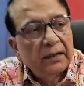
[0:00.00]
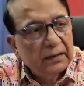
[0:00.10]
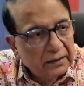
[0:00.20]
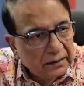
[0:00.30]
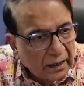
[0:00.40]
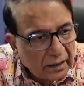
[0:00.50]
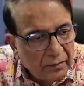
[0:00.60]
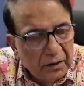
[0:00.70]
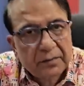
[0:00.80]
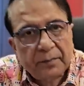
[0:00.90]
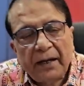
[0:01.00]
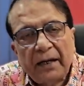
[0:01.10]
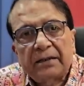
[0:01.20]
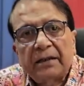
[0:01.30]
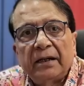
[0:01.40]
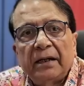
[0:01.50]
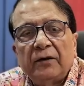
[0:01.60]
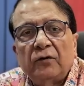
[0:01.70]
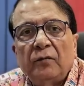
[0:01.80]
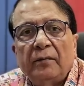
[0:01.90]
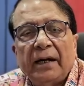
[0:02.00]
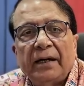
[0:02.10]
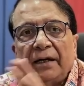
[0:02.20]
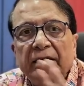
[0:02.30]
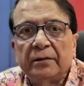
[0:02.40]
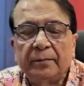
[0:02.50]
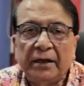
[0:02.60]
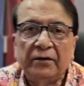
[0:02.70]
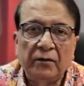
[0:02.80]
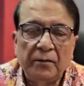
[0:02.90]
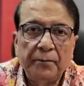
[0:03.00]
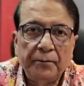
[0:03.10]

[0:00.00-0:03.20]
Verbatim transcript: cyberspace and electromagnetic spectrum